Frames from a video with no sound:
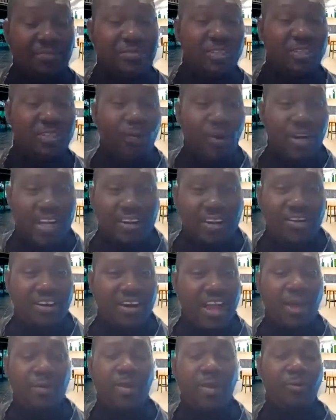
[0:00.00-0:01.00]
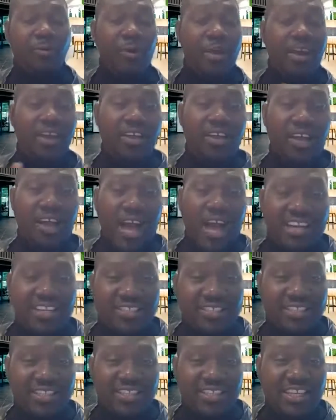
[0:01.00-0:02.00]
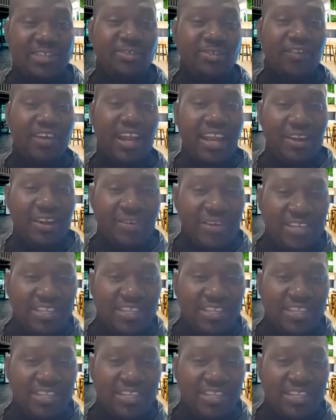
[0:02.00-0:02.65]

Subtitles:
still working on now. We're at the stage of clearing the